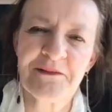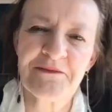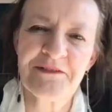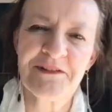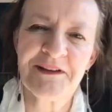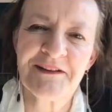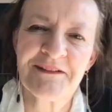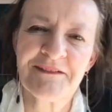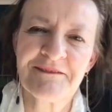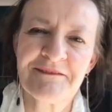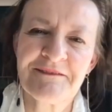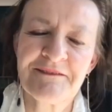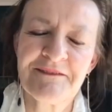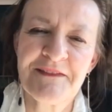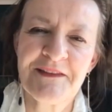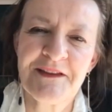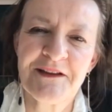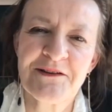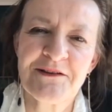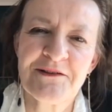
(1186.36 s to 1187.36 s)
I love it.
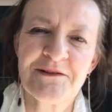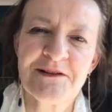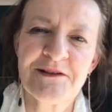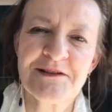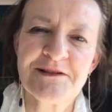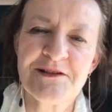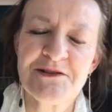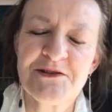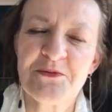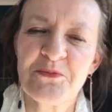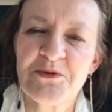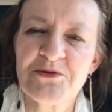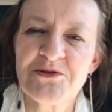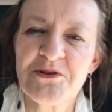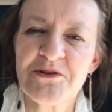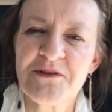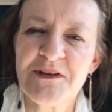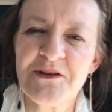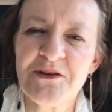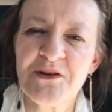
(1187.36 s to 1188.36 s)
Thank you, Lisa. So what do
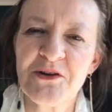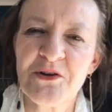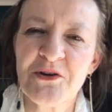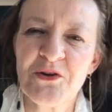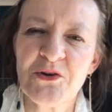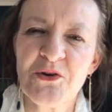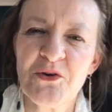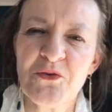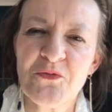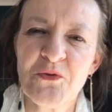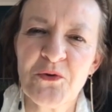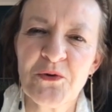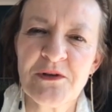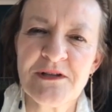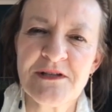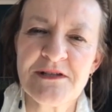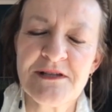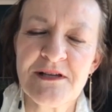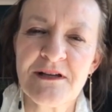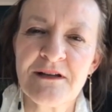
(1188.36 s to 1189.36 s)
you think you're going to go for,
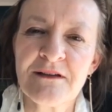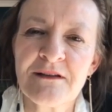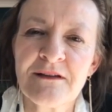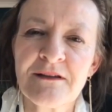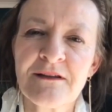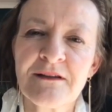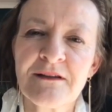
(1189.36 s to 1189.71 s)
Lisa?